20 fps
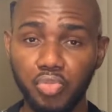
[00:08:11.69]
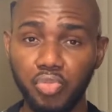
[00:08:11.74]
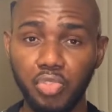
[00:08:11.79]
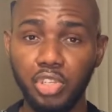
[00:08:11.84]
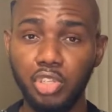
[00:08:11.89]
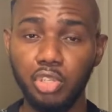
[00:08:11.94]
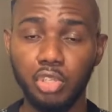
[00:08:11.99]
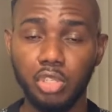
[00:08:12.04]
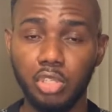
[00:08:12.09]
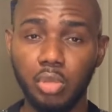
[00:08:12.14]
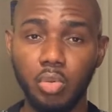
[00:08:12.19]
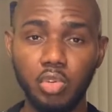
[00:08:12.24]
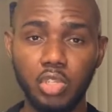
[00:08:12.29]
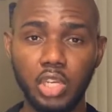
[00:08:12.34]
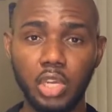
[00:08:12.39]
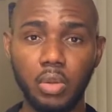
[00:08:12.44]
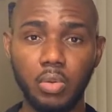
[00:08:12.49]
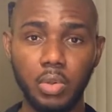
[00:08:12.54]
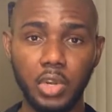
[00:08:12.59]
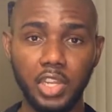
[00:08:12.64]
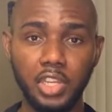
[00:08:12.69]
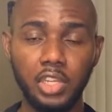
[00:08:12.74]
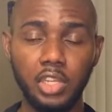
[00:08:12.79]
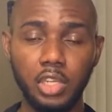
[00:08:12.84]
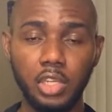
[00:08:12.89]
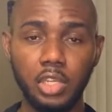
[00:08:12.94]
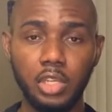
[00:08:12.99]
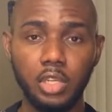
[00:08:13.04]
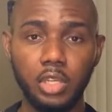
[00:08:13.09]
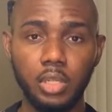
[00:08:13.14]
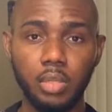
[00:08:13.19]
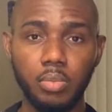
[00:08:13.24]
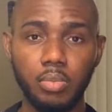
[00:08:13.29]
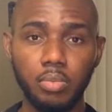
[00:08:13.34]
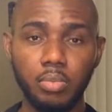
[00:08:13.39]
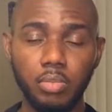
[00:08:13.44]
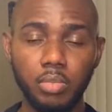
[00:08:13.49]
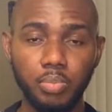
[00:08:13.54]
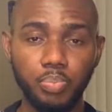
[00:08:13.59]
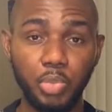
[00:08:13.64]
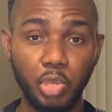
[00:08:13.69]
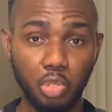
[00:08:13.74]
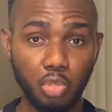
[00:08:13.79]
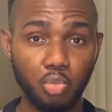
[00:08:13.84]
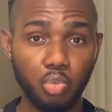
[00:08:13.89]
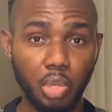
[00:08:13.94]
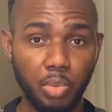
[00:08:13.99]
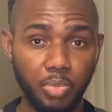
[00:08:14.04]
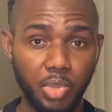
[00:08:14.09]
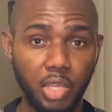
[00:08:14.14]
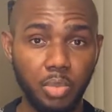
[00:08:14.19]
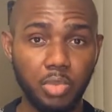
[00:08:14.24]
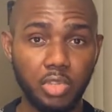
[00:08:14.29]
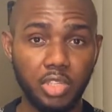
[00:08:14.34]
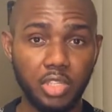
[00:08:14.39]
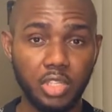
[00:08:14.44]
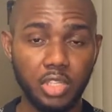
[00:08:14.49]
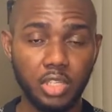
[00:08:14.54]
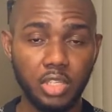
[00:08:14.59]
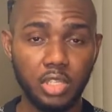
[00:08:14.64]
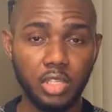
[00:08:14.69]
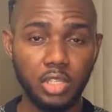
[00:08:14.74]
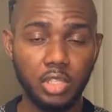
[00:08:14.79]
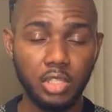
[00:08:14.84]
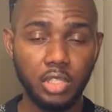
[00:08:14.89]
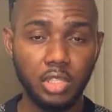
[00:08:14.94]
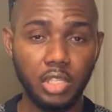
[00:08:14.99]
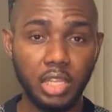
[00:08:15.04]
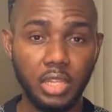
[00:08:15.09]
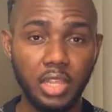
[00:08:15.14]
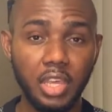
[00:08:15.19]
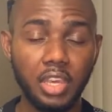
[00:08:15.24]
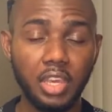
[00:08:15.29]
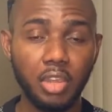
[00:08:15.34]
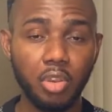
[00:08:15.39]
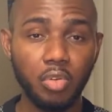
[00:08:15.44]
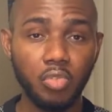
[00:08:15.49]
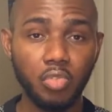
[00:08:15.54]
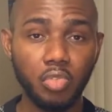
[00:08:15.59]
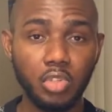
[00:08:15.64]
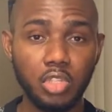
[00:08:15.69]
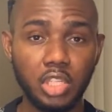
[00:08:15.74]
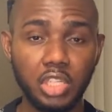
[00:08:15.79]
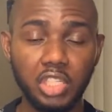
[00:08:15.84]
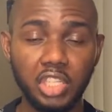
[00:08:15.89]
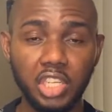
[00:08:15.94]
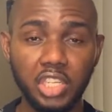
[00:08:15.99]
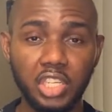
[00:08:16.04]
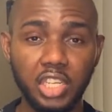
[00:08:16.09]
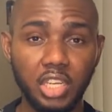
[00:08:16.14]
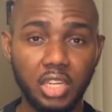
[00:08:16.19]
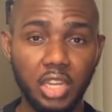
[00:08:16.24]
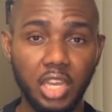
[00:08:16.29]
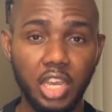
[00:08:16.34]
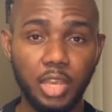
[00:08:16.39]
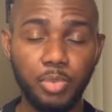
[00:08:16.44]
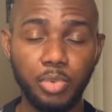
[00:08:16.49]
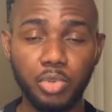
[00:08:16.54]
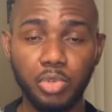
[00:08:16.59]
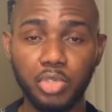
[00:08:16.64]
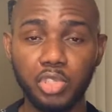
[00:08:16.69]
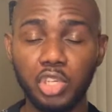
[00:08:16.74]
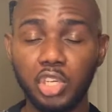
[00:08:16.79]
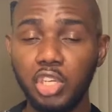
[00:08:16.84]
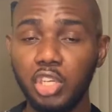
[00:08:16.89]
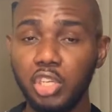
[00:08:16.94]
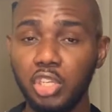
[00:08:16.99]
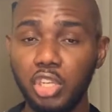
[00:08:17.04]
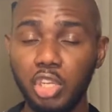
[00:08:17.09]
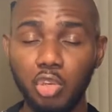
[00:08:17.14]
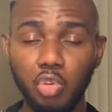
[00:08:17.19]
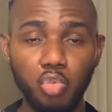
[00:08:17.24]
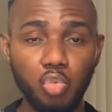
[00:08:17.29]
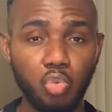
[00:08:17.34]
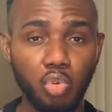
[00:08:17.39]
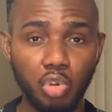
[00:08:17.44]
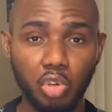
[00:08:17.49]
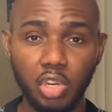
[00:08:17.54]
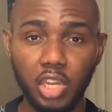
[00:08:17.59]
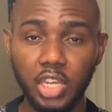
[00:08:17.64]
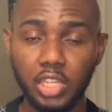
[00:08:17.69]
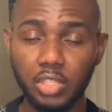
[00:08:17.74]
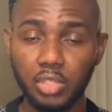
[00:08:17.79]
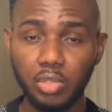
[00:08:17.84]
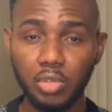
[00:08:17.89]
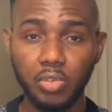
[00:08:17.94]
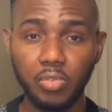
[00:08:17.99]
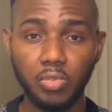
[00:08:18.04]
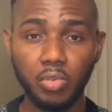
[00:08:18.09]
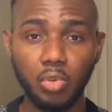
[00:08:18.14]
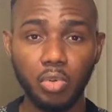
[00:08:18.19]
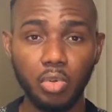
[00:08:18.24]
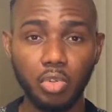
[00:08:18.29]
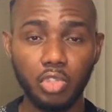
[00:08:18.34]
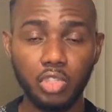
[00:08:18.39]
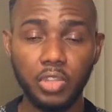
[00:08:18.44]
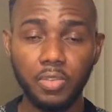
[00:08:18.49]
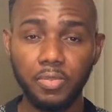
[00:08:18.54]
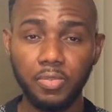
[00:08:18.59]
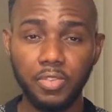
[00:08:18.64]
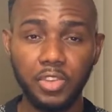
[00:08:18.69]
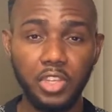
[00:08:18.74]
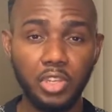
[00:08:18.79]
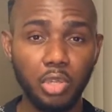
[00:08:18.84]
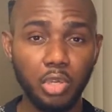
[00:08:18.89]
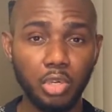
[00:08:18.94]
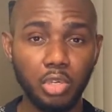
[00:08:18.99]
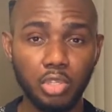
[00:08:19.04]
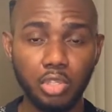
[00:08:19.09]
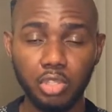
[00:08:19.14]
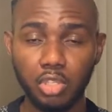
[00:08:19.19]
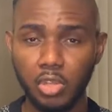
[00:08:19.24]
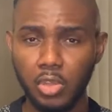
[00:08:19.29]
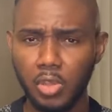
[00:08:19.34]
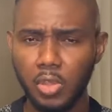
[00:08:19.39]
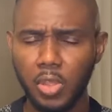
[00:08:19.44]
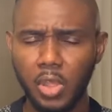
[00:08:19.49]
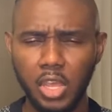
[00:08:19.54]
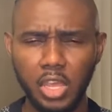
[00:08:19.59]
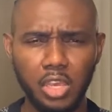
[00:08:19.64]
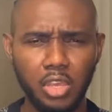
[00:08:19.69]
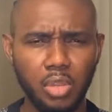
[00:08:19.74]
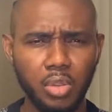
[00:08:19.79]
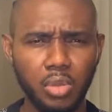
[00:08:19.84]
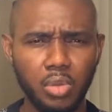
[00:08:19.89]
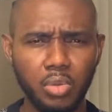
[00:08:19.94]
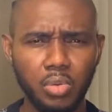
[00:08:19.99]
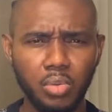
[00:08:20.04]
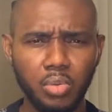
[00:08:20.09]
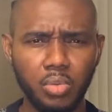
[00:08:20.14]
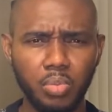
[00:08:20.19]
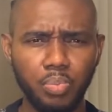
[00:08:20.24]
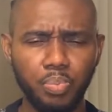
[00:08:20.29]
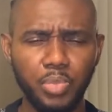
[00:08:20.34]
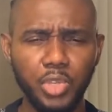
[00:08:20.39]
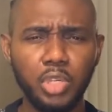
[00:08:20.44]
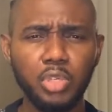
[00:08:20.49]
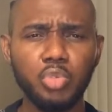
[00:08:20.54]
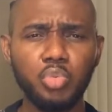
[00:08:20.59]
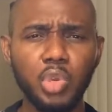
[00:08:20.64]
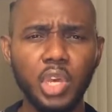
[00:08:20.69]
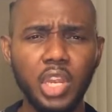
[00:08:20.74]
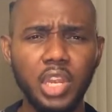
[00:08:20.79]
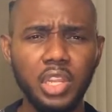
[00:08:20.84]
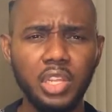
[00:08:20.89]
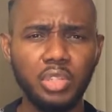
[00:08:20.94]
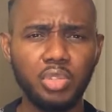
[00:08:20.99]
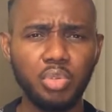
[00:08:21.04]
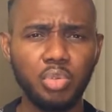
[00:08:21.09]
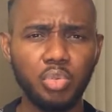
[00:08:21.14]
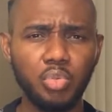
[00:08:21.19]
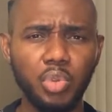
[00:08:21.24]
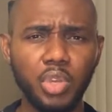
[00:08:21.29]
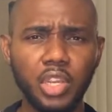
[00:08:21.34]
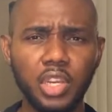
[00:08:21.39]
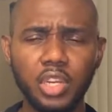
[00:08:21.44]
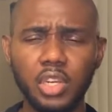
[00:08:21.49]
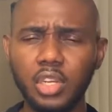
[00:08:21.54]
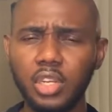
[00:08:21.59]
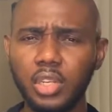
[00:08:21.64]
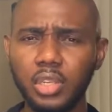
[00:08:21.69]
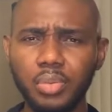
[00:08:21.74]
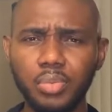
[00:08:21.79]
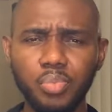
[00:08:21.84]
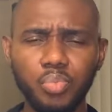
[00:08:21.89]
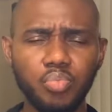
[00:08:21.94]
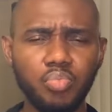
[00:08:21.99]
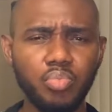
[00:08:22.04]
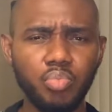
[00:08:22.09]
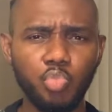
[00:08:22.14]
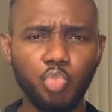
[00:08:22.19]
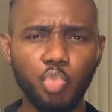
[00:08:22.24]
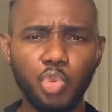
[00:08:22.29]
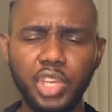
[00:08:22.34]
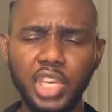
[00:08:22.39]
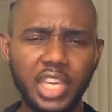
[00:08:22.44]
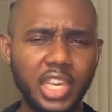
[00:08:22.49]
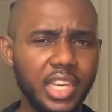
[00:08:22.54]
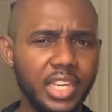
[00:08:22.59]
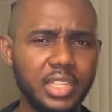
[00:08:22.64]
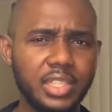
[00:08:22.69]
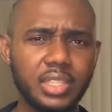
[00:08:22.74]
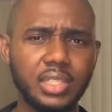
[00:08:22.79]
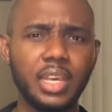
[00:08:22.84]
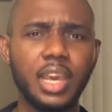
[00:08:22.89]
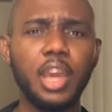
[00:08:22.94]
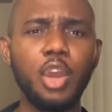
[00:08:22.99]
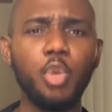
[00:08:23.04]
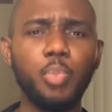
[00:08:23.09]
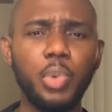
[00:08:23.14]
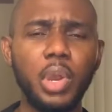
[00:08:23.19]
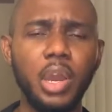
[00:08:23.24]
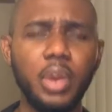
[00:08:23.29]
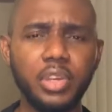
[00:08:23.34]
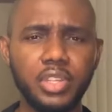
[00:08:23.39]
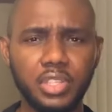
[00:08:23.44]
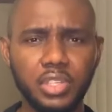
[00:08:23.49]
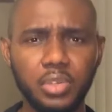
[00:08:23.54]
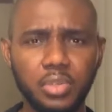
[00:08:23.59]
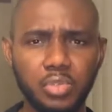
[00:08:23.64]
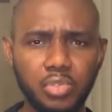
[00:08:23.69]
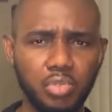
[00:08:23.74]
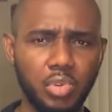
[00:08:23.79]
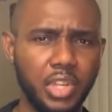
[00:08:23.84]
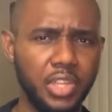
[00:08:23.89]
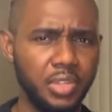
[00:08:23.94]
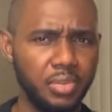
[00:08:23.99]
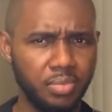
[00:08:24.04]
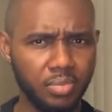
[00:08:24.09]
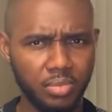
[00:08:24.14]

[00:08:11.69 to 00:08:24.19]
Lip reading: just goes out, right? Because we are babies. They take care of us. They change our diapers. They do all that stuff for us. They feed us, because we are little. We can't help ourselves, right?